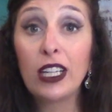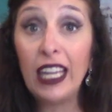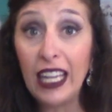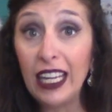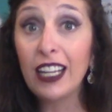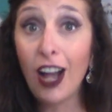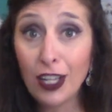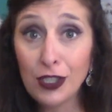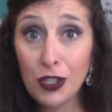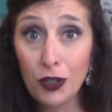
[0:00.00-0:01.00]
king
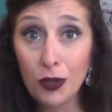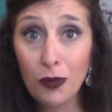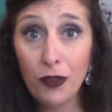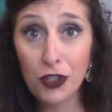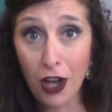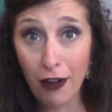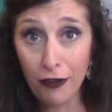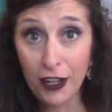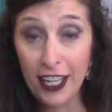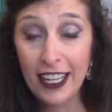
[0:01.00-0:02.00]
costume for
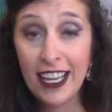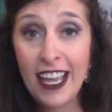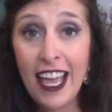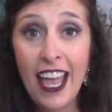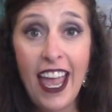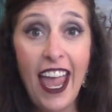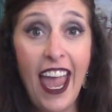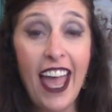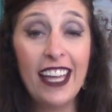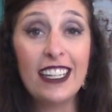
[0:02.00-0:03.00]
Joffrey,
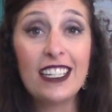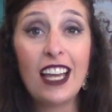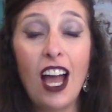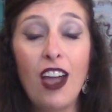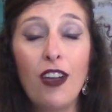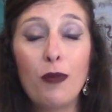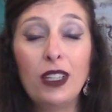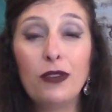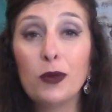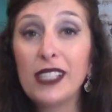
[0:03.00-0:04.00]
and I believe it was